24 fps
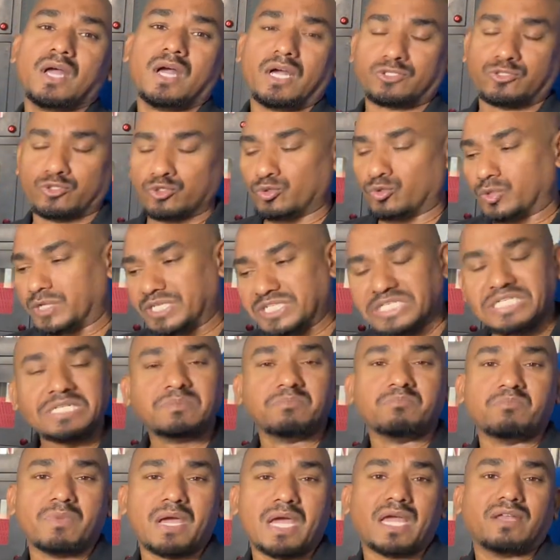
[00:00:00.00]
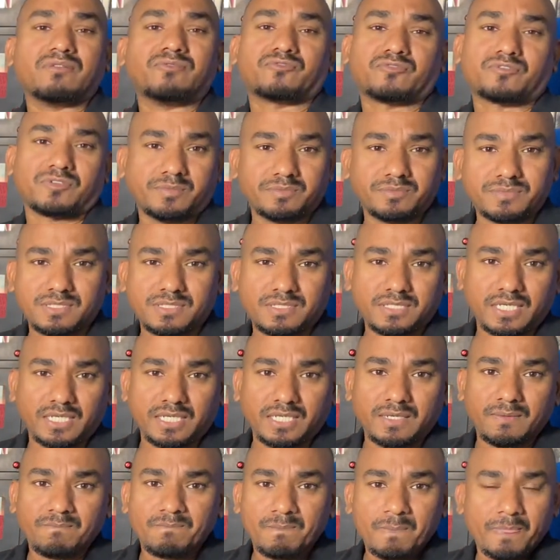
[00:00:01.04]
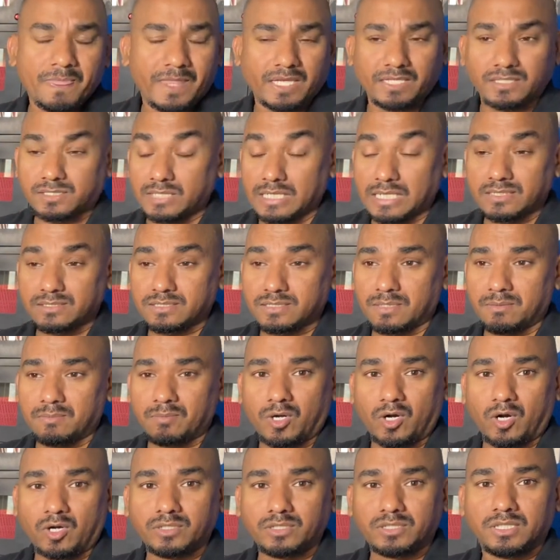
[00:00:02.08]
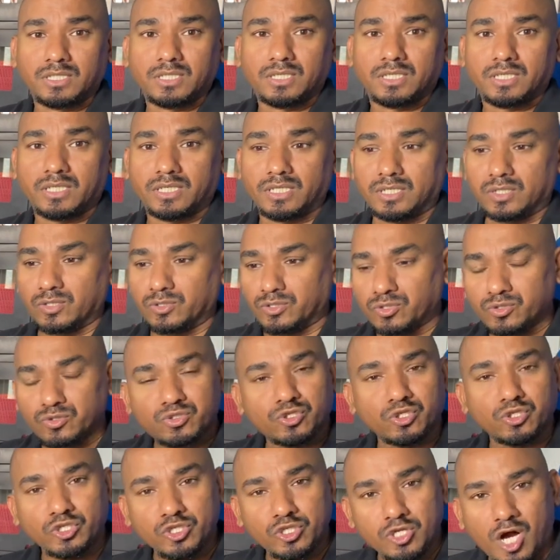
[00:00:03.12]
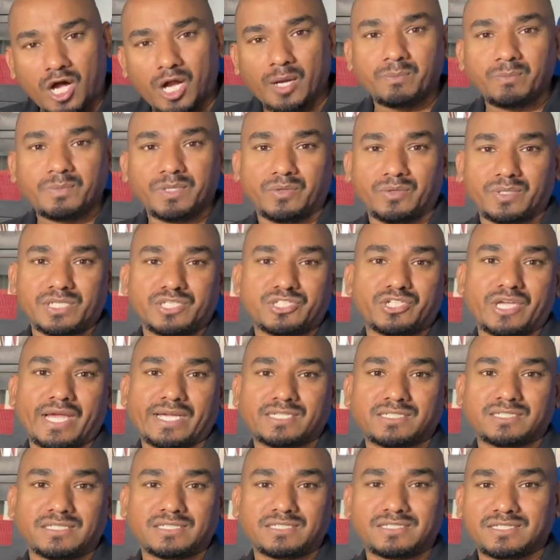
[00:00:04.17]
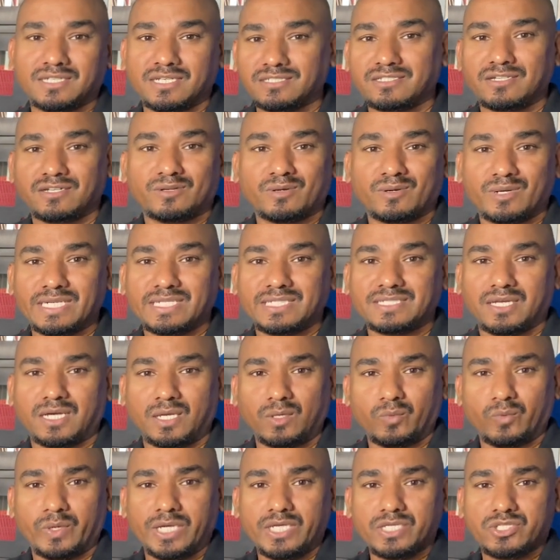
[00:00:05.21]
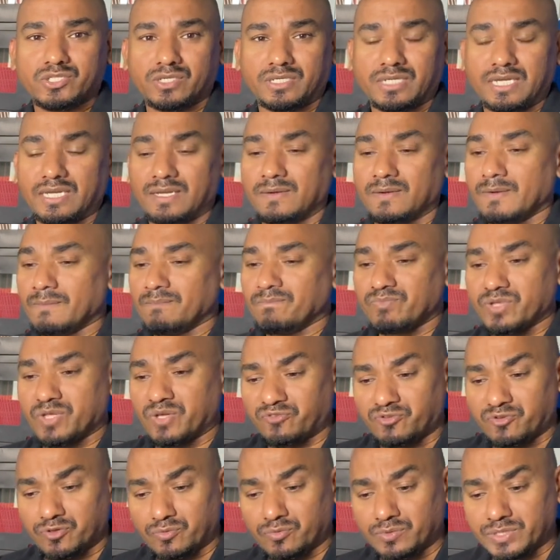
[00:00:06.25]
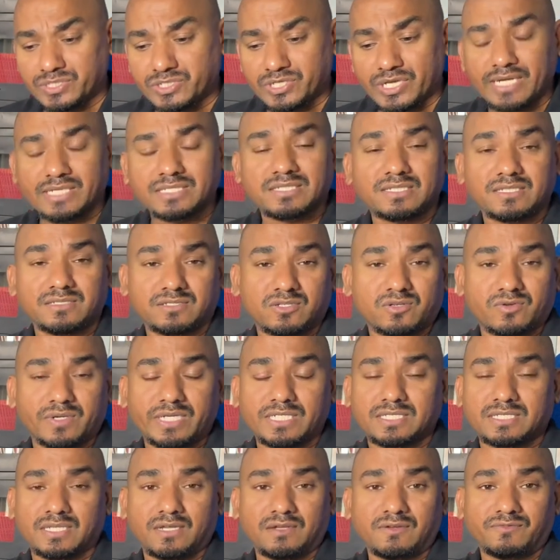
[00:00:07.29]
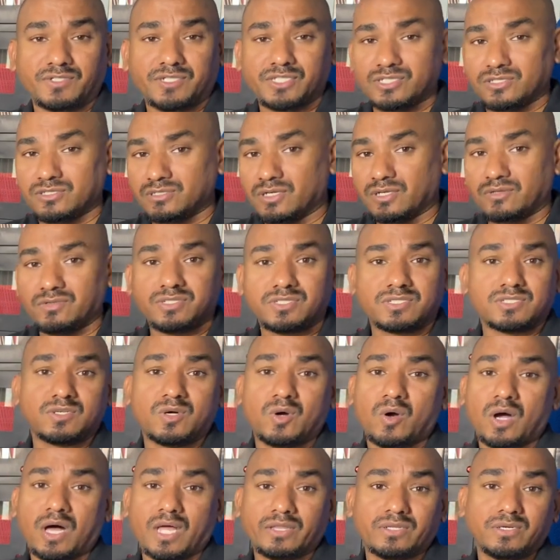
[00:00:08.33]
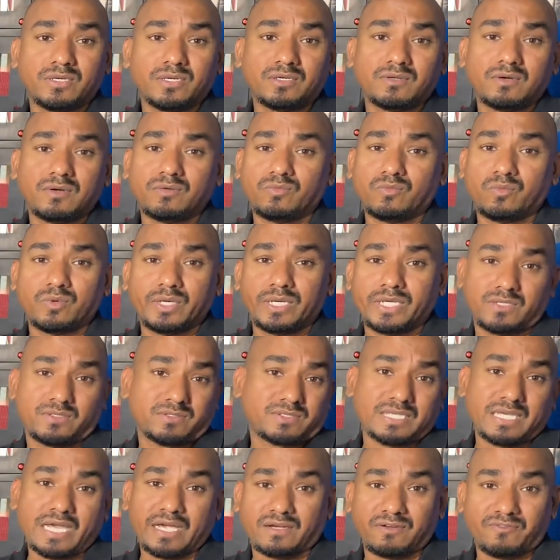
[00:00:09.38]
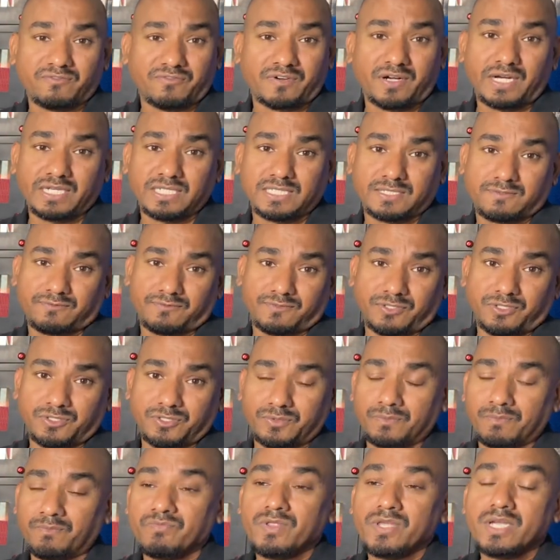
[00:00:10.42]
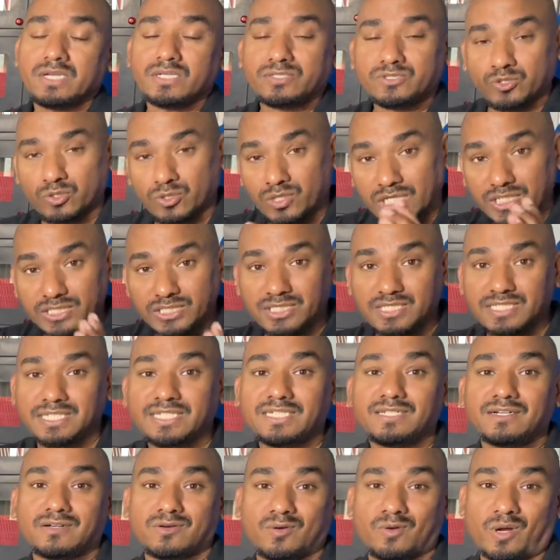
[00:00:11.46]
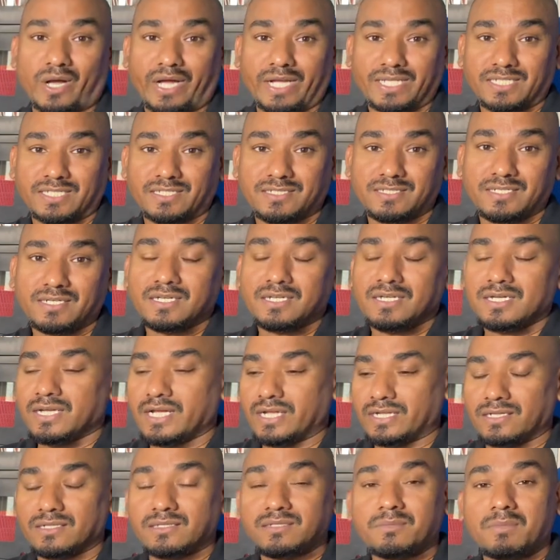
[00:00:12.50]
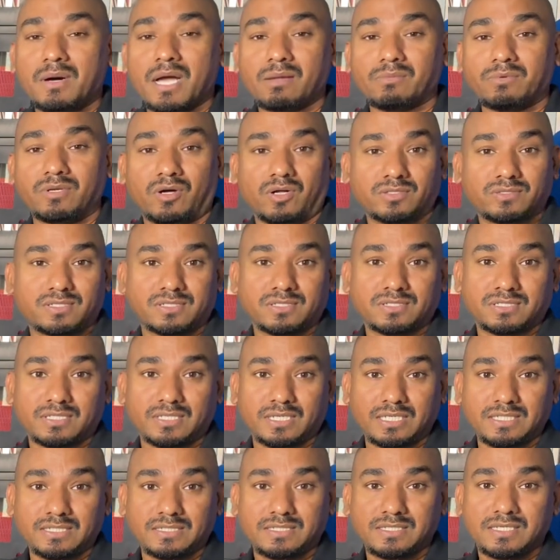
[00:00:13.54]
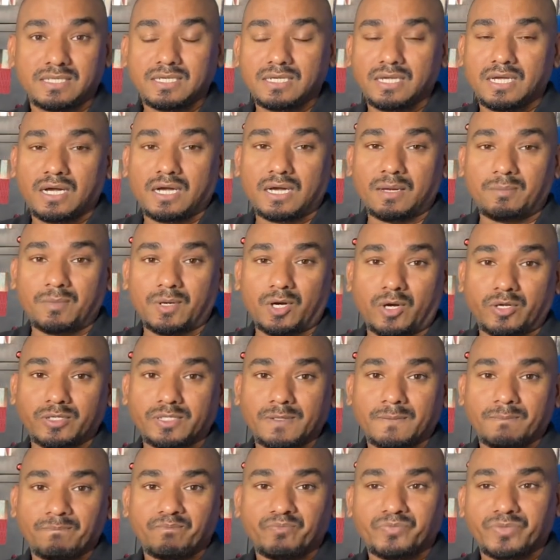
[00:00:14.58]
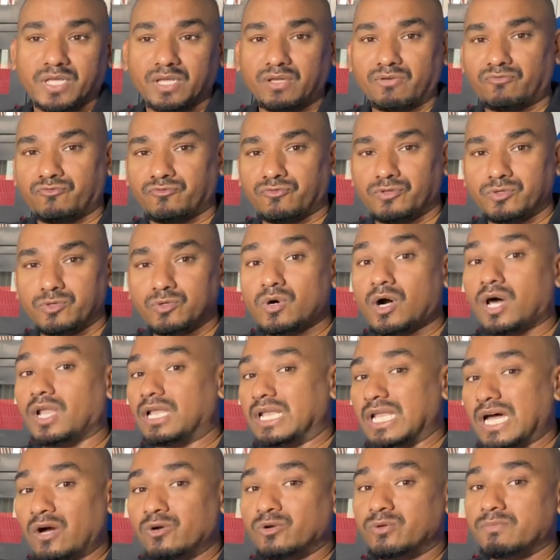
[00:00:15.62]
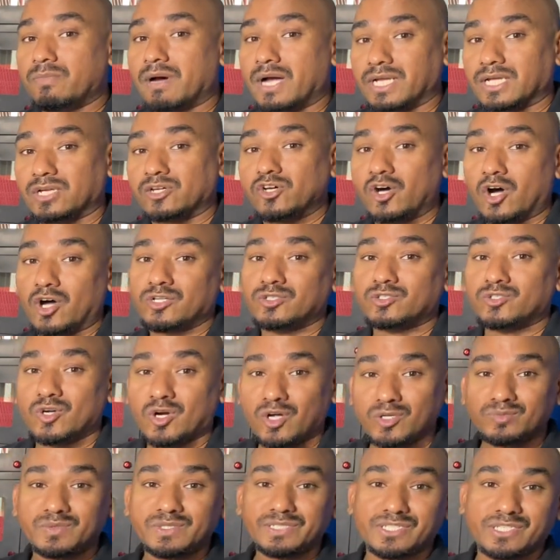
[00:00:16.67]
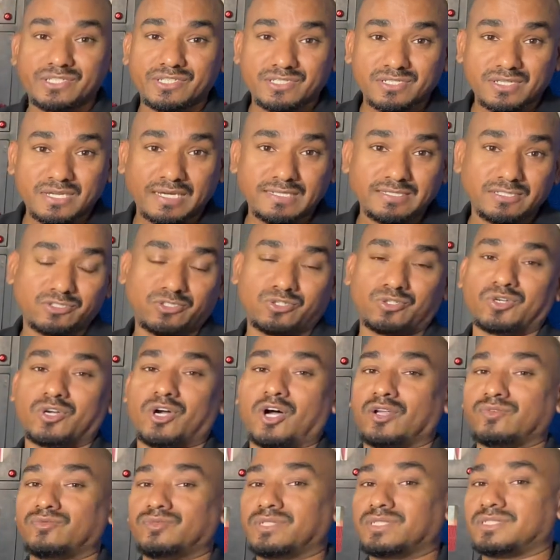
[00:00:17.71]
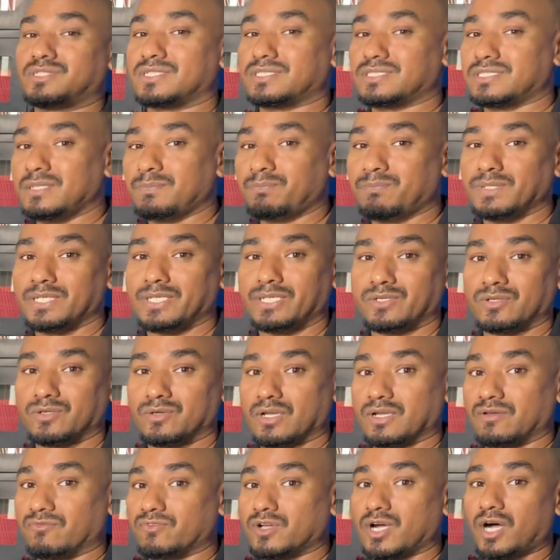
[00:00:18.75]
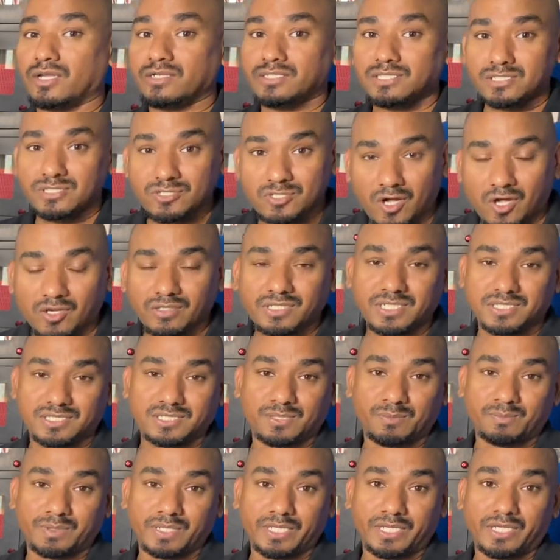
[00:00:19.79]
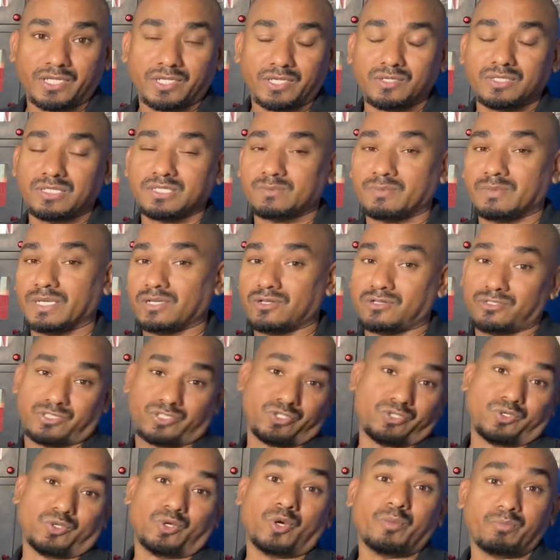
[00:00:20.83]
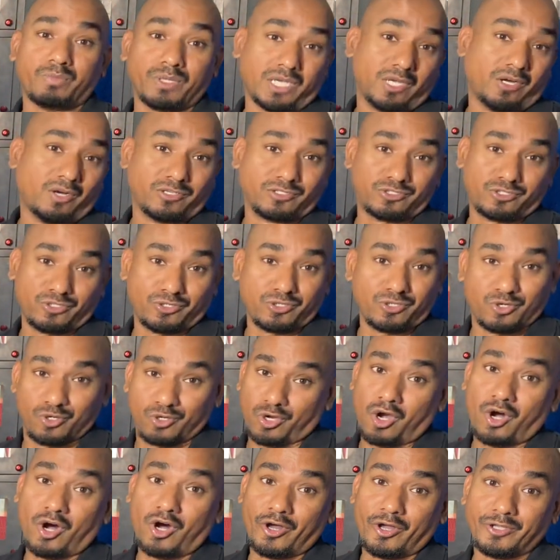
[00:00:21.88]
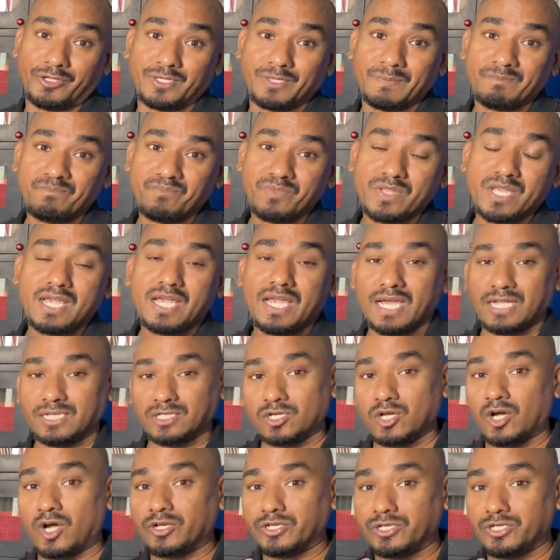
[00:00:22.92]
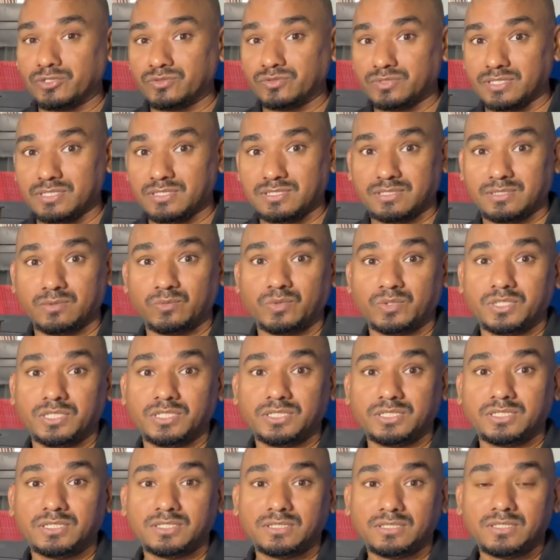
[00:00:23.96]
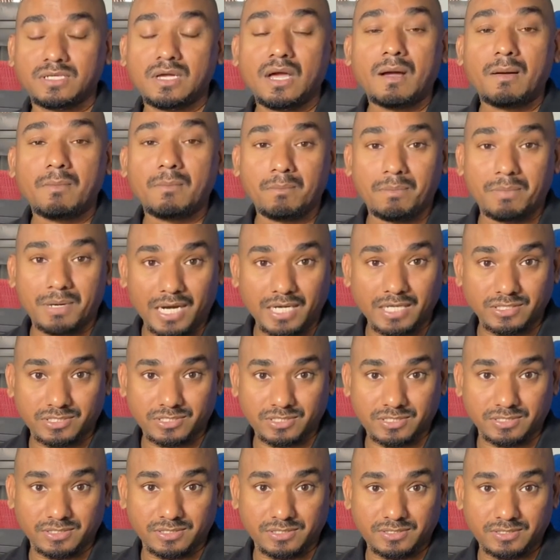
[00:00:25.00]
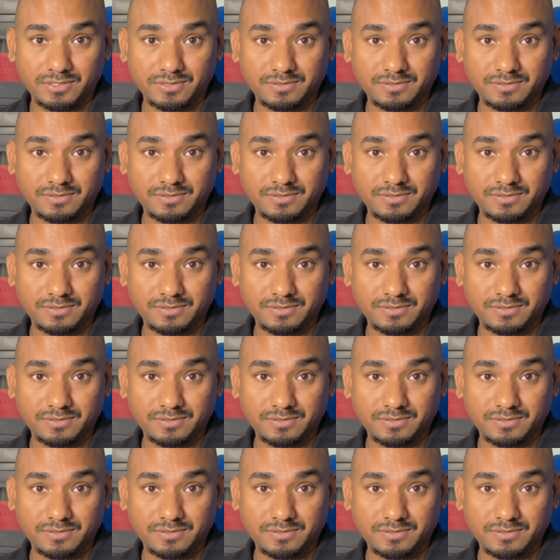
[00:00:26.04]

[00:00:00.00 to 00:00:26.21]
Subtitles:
to redeem man from sin. And it tells about, you know, you should not be rejecting such a great salvation. And if you reject such great salvation, there is no other, you know, sacrifice for you. So consider Christ. And then the Bible also says about, if you are loved by God, God will chastise you. God will discipline you. And if God is not disciplining you, it's because you don't belong to God. And God uses the word bastard